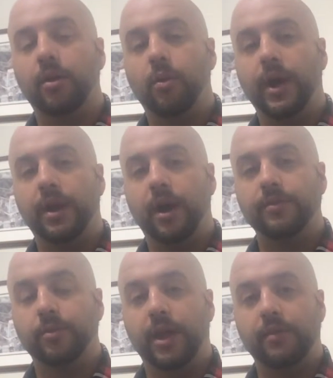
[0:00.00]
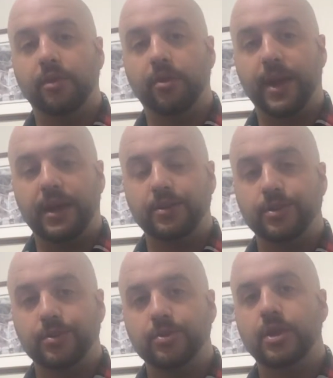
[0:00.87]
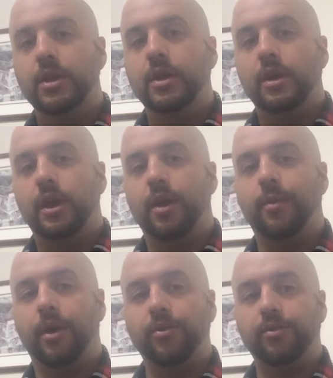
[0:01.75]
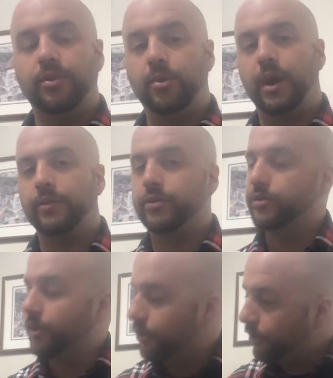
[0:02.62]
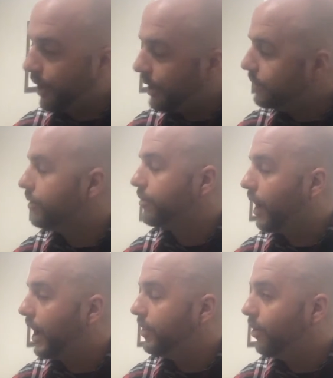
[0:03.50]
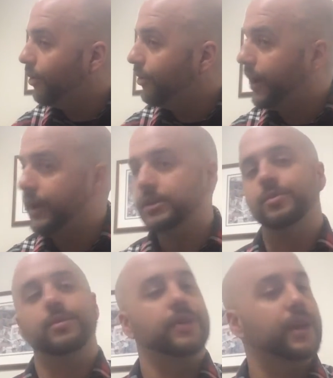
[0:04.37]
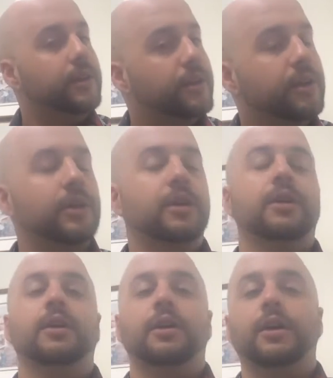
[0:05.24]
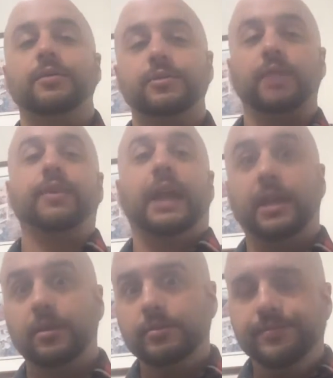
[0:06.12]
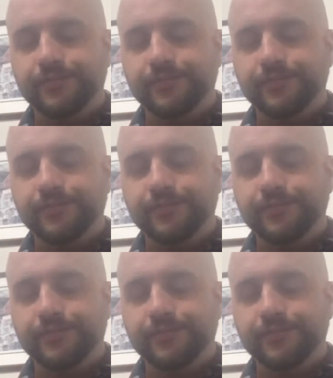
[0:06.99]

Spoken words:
quite often will have low back issues. Also, you have to turn your head to the side the whole night to prevent suffocating.